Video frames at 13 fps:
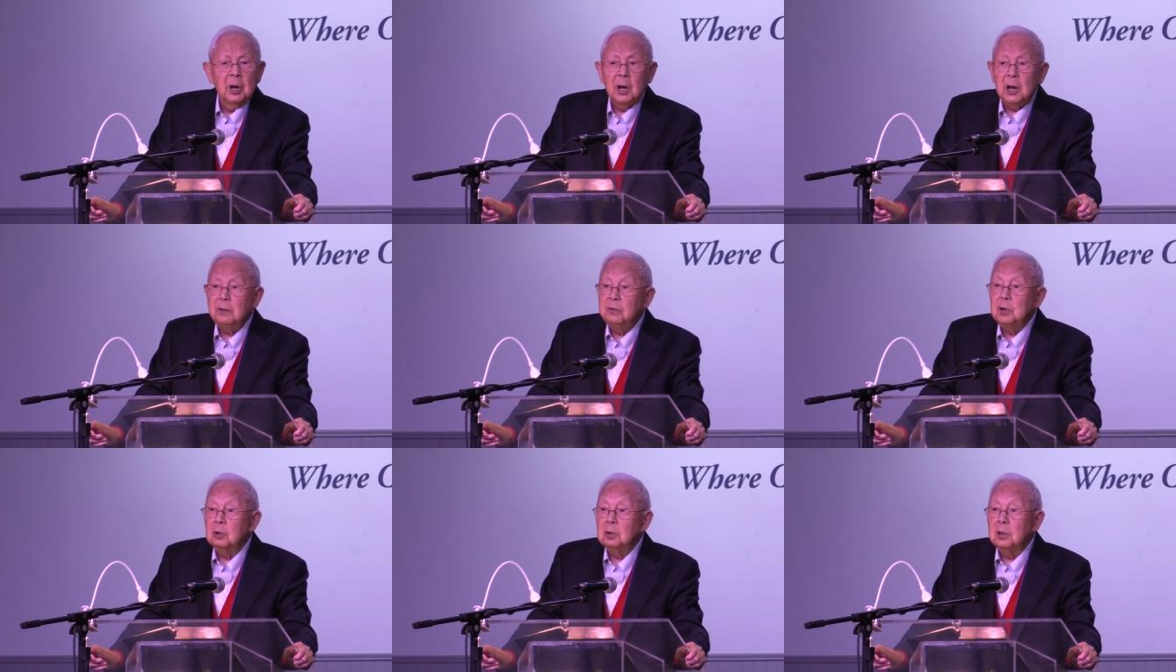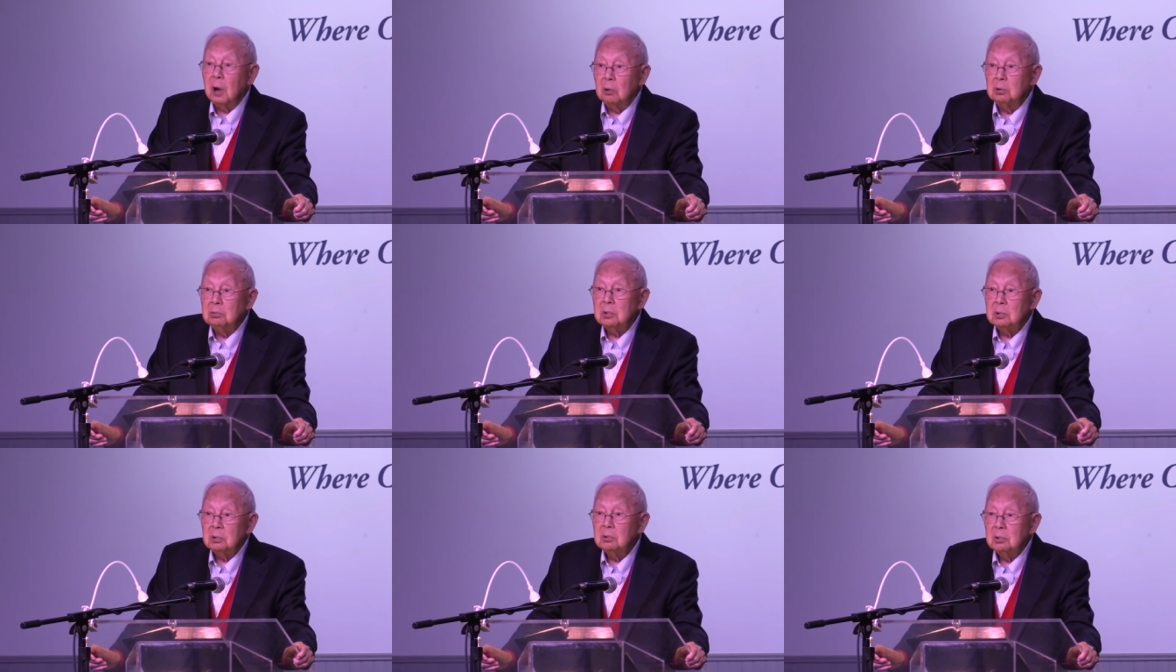If you
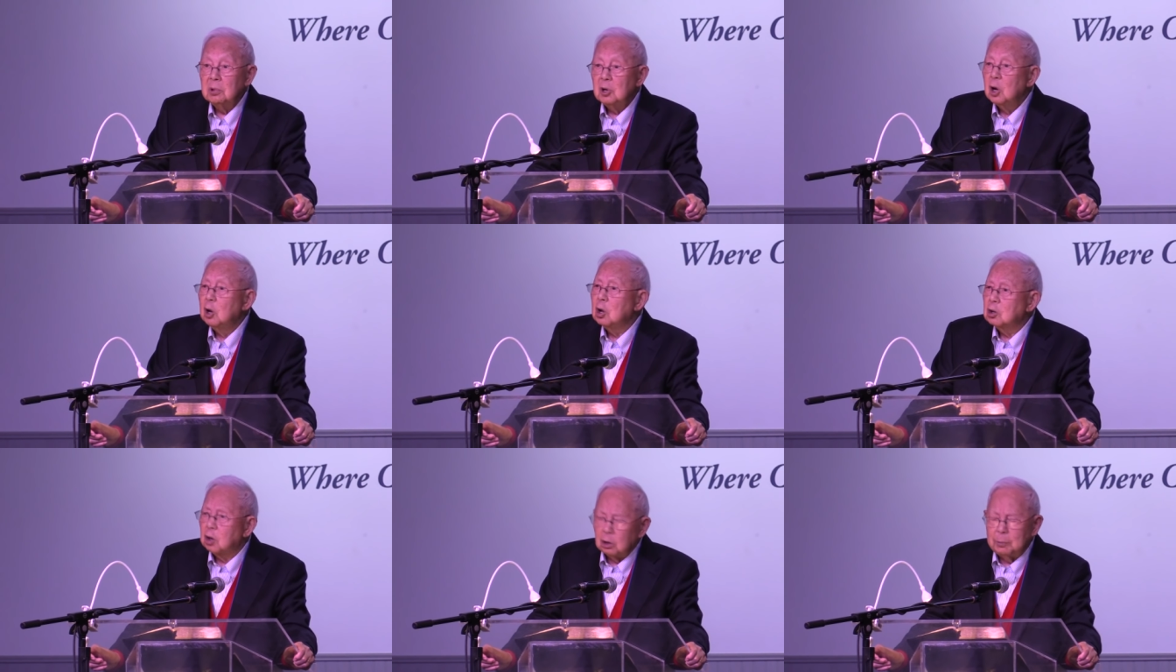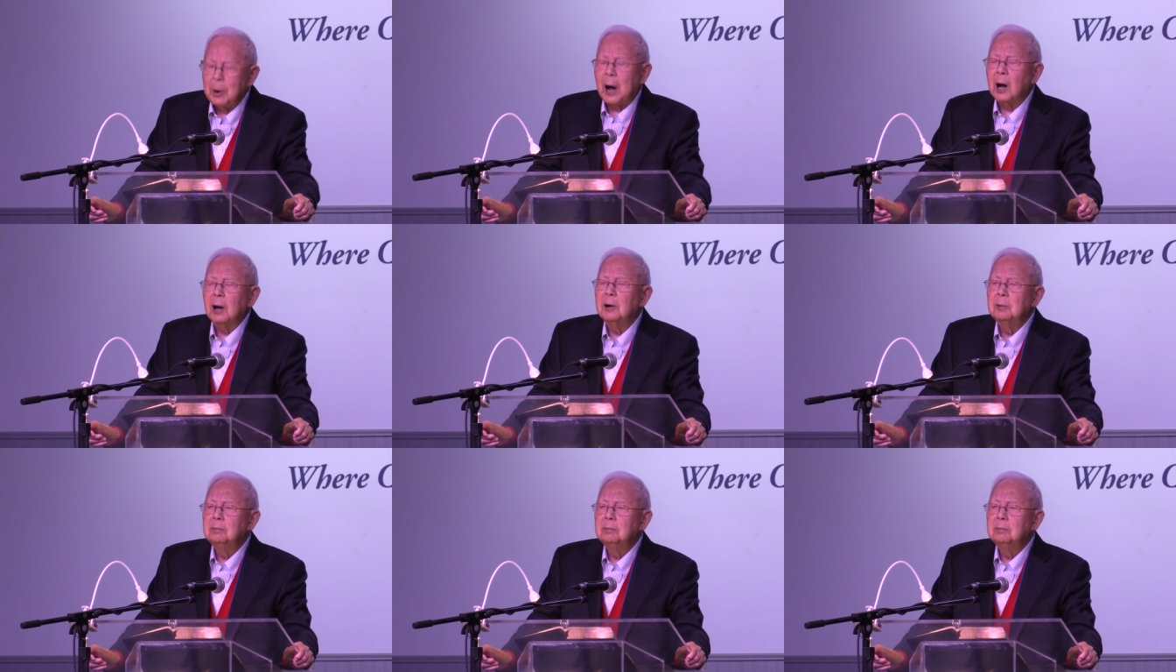don't, goodbye.